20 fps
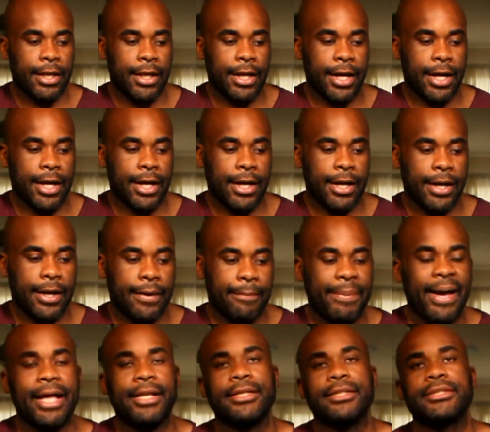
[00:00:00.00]
Uh,
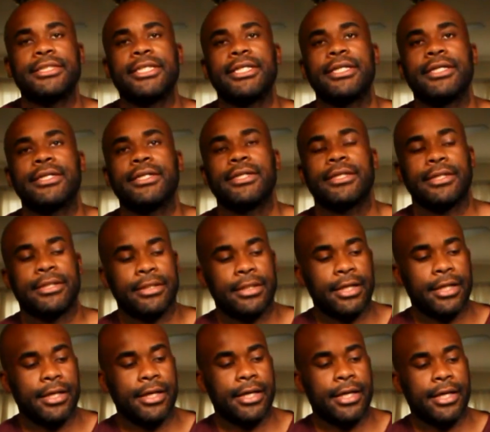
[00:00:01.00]
Palantir.
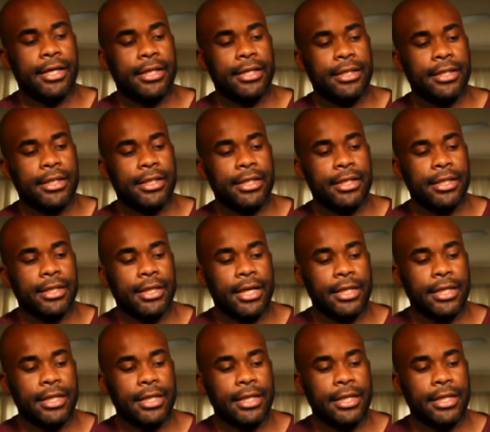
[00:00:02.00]
All right,